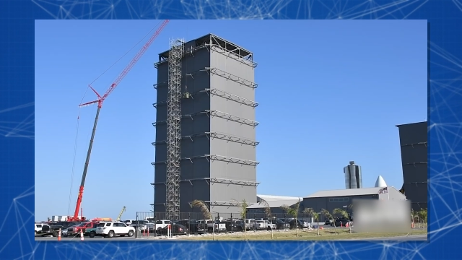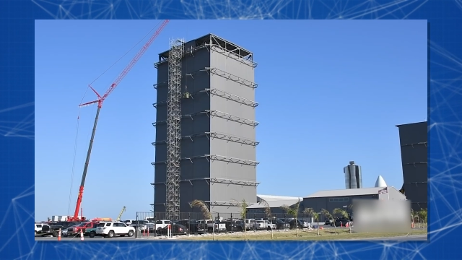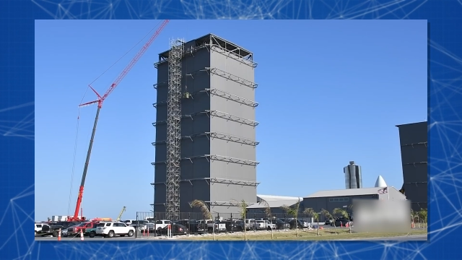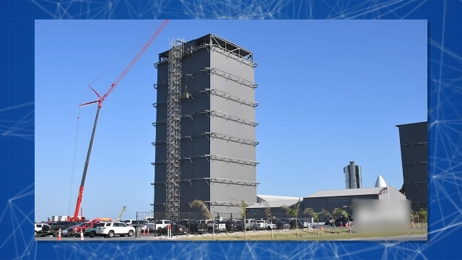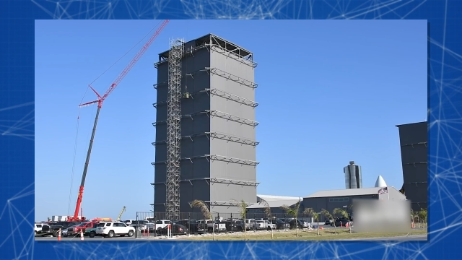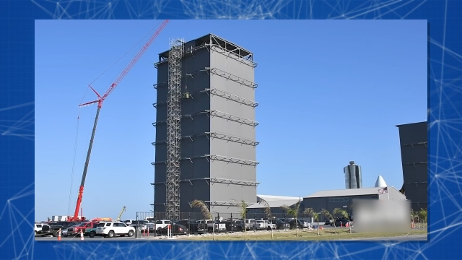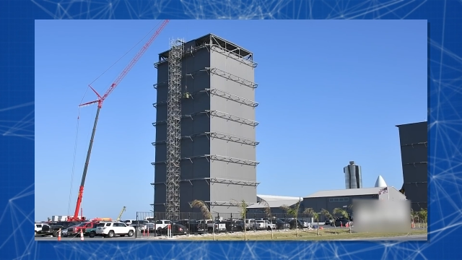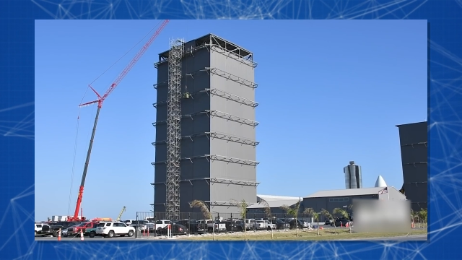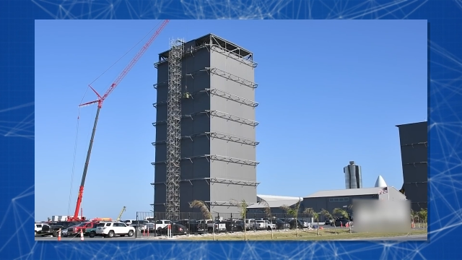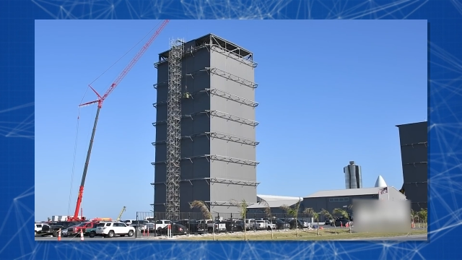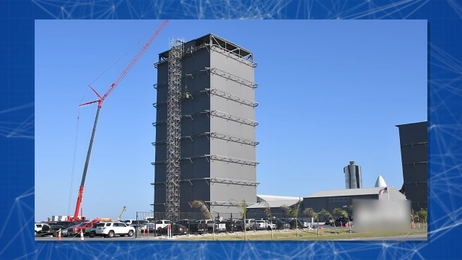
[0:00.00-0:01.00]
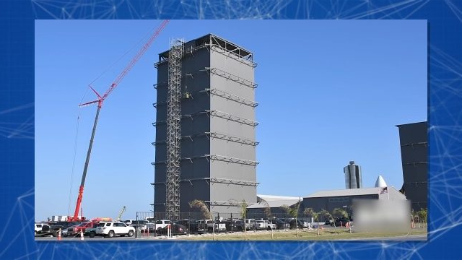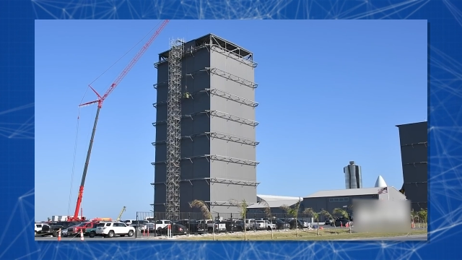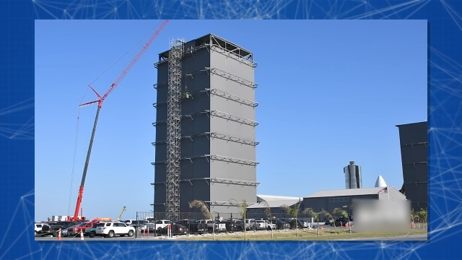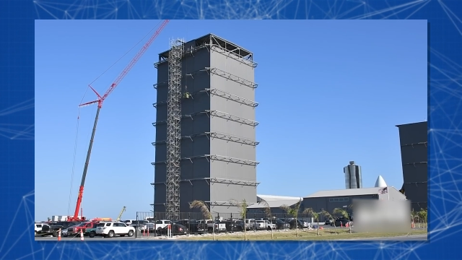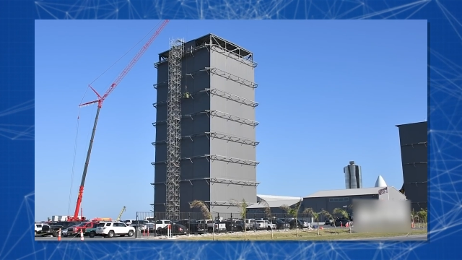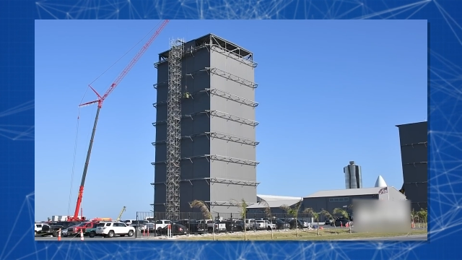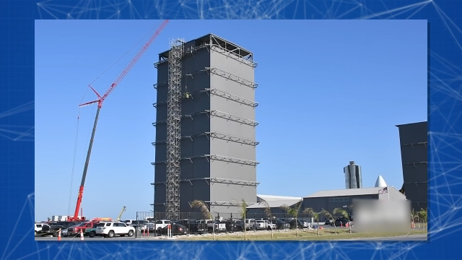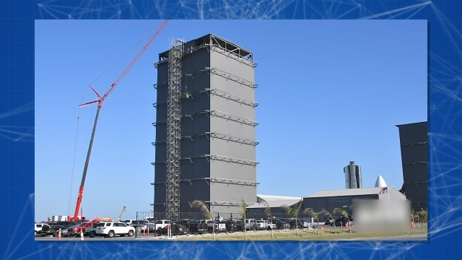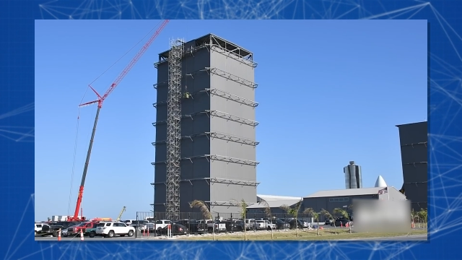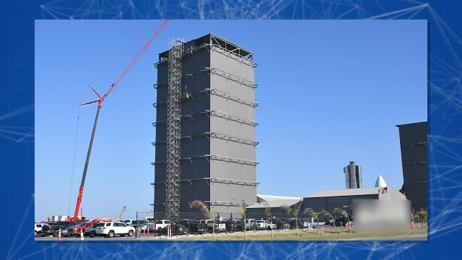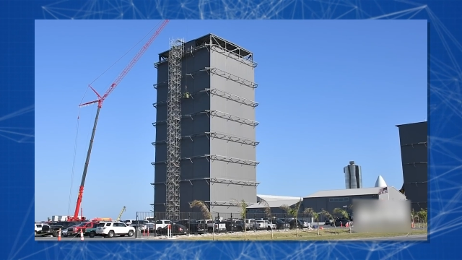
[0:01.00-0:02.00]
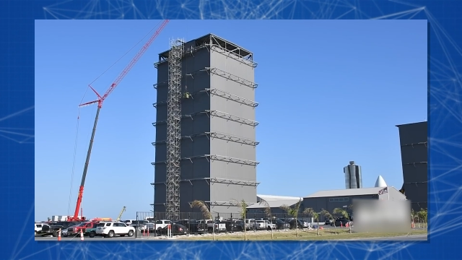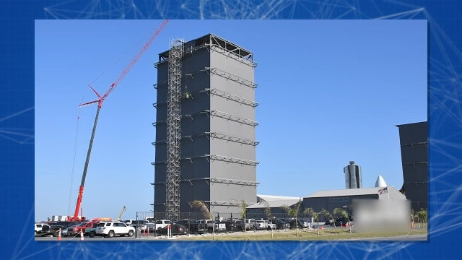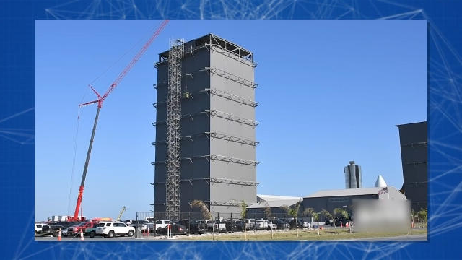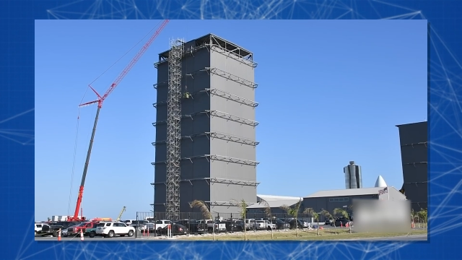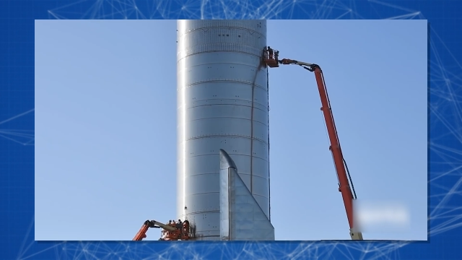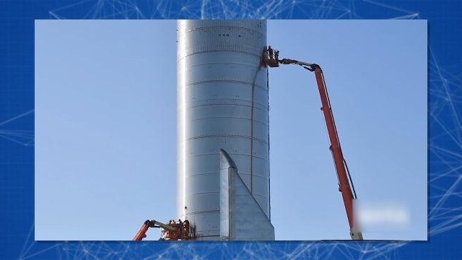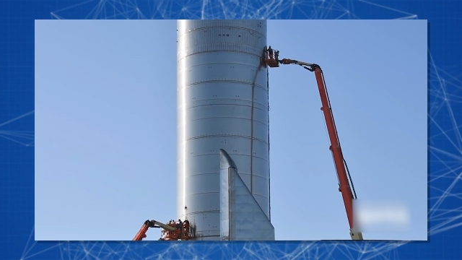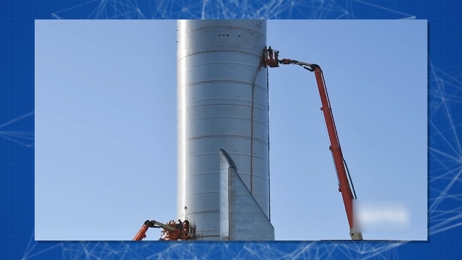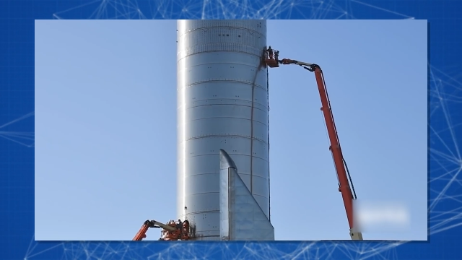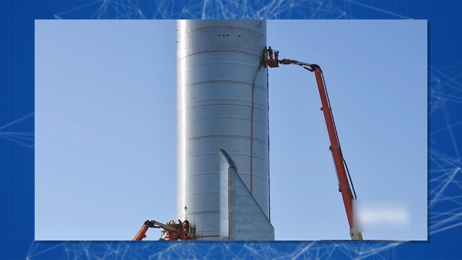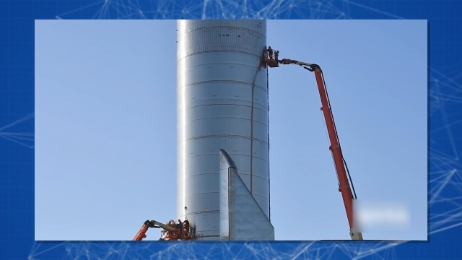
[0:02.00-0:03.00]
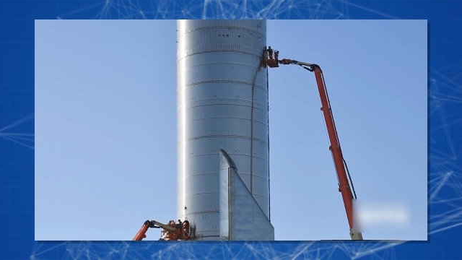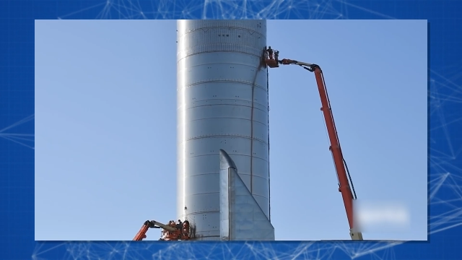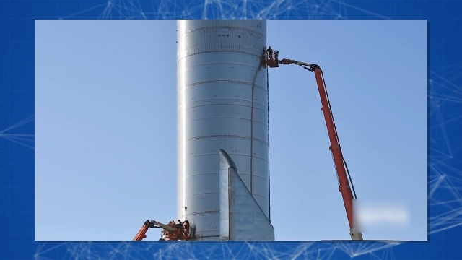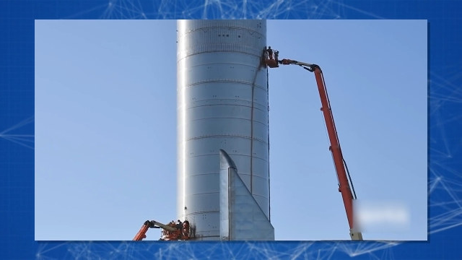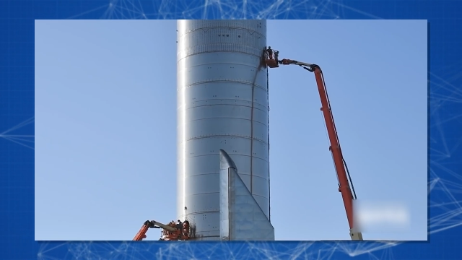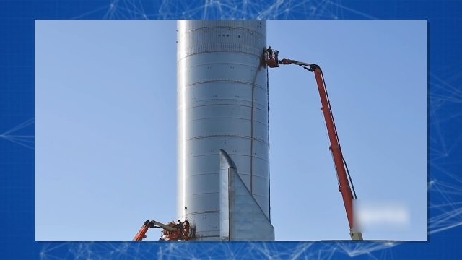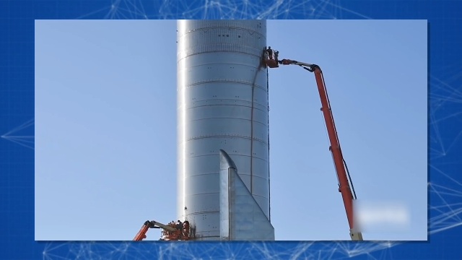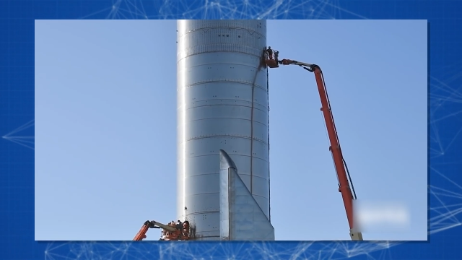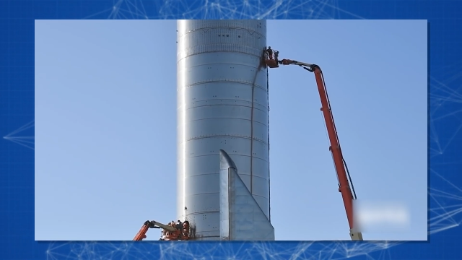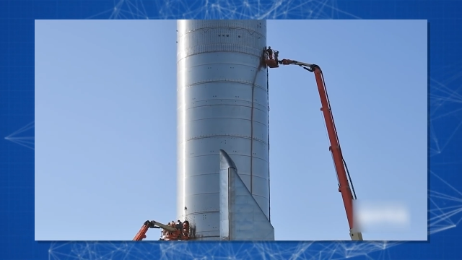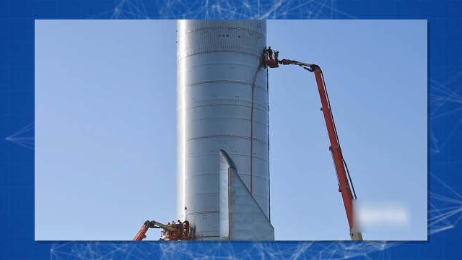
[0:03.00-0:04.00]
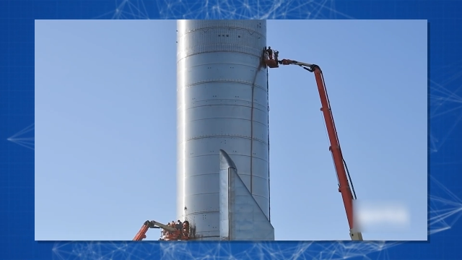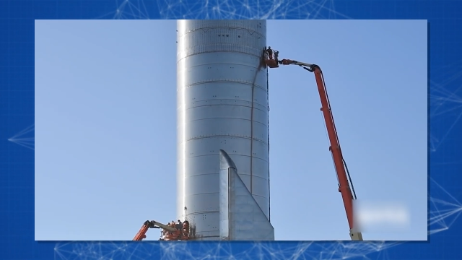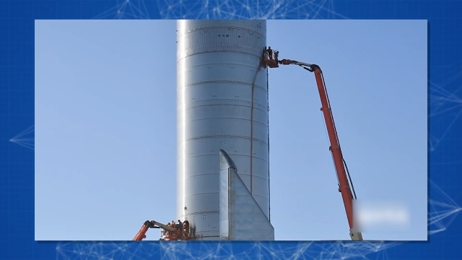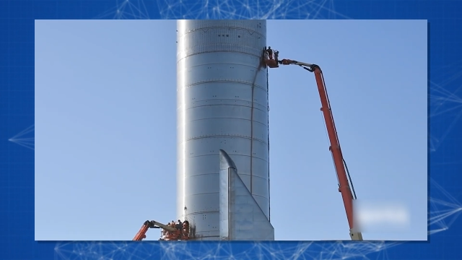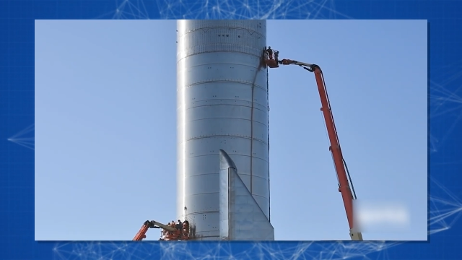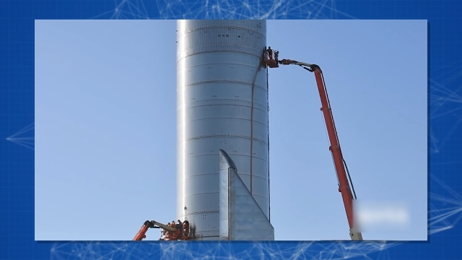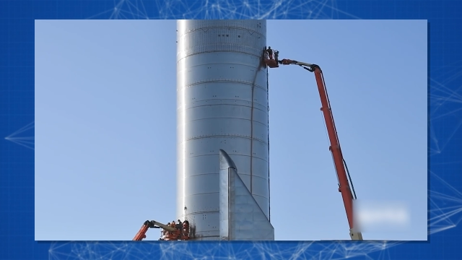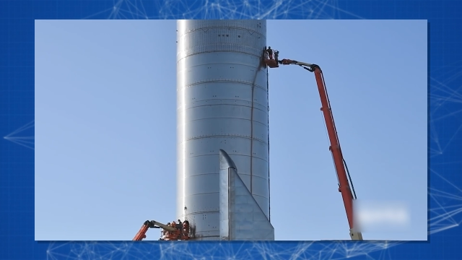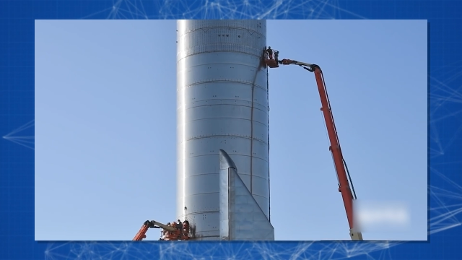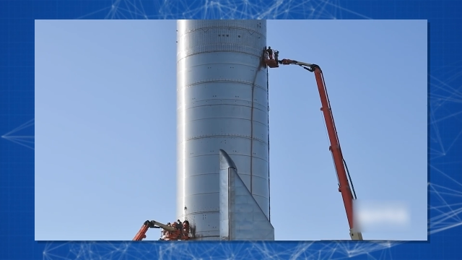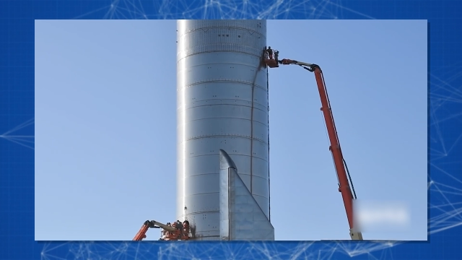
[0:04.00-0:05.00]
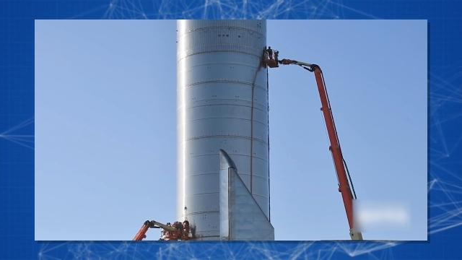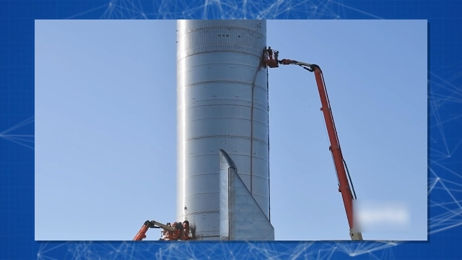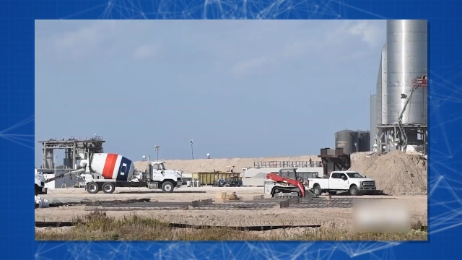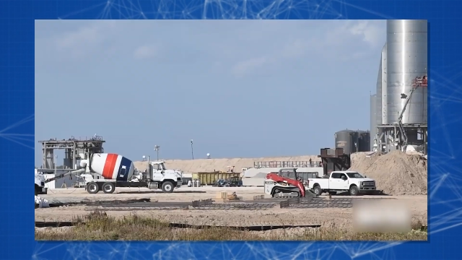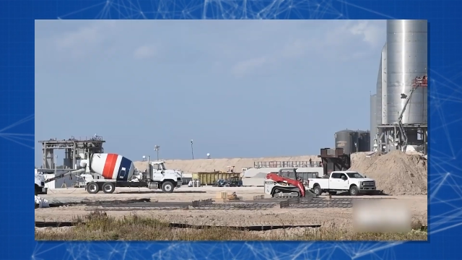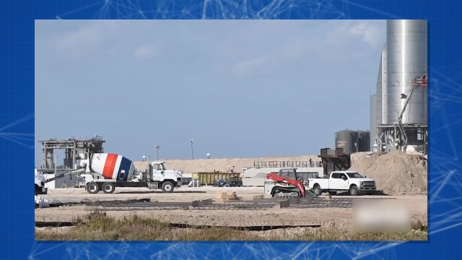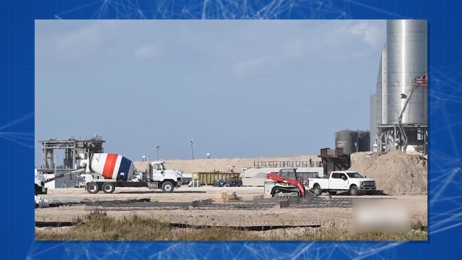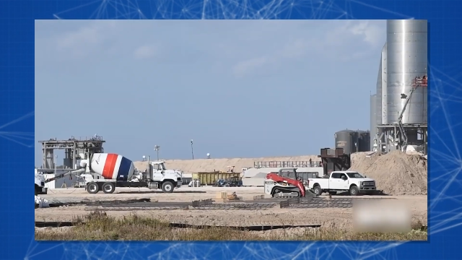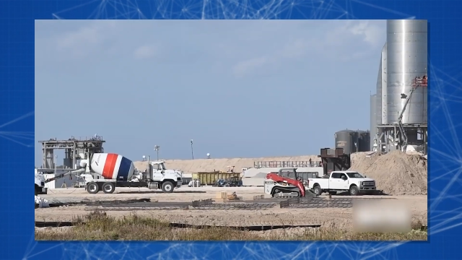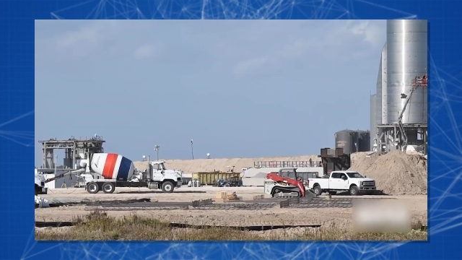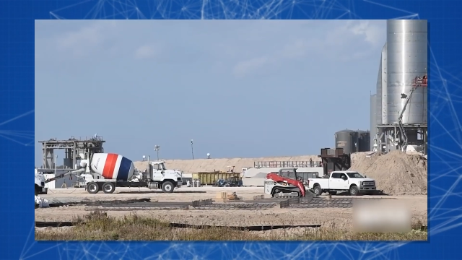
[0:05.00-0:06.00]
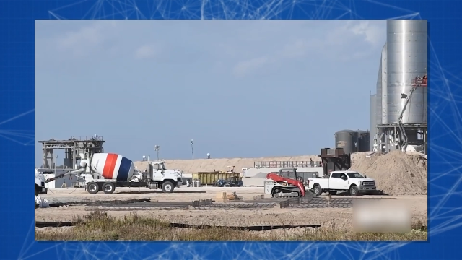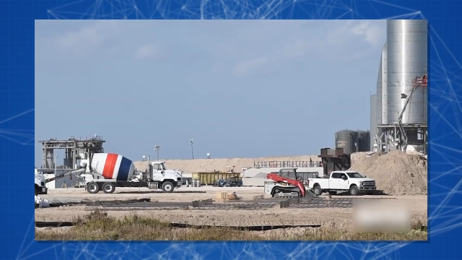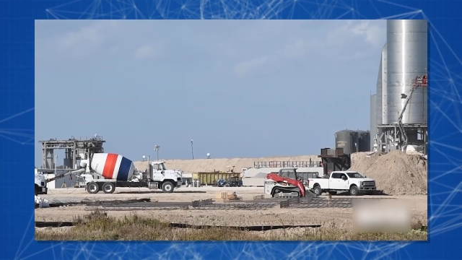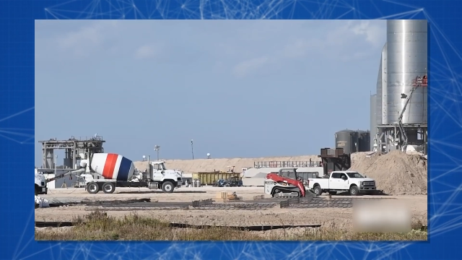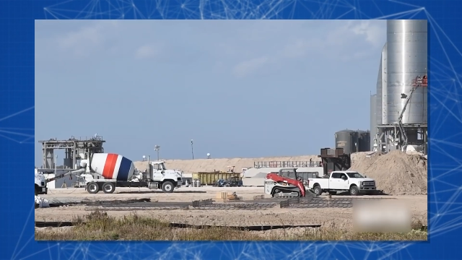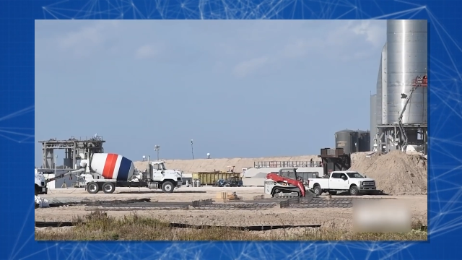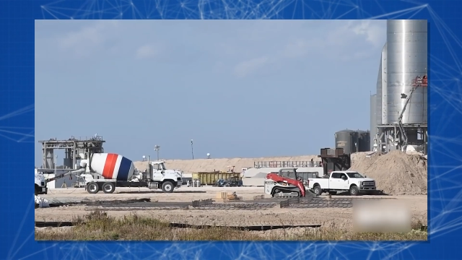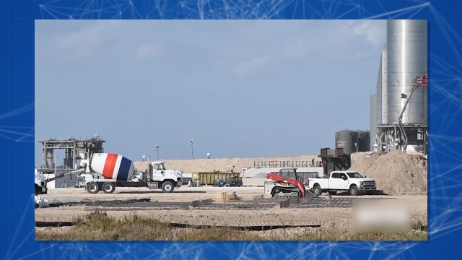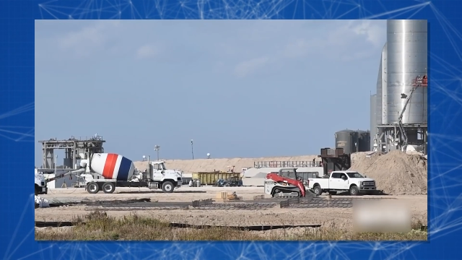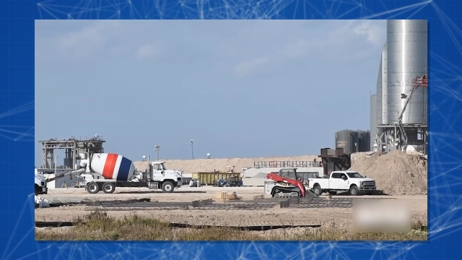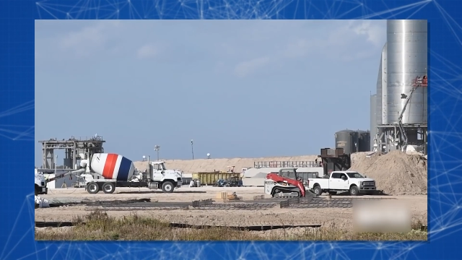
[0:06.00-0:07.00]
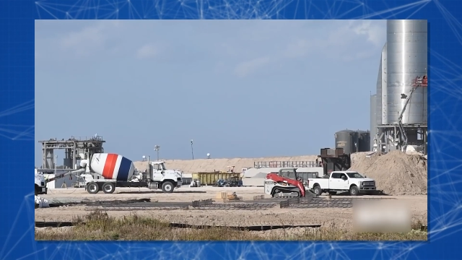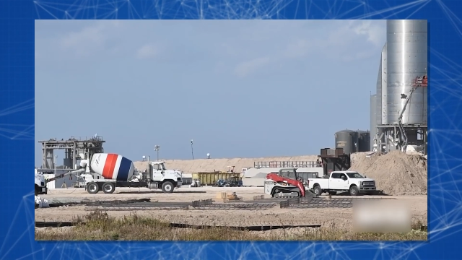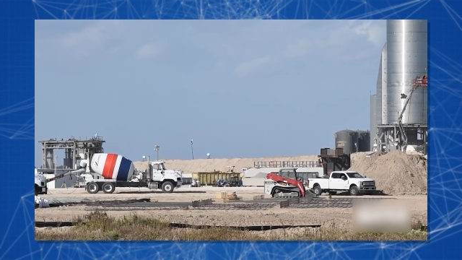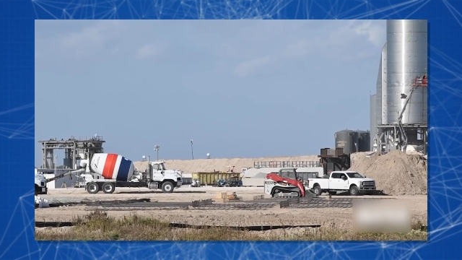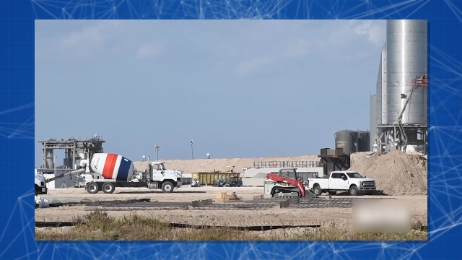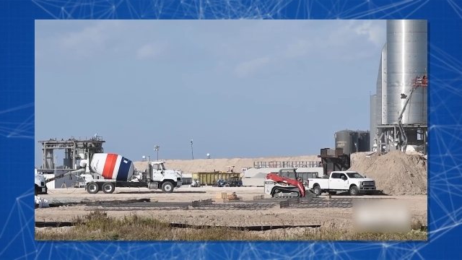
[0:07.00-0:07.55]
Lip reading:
(no speaker visible)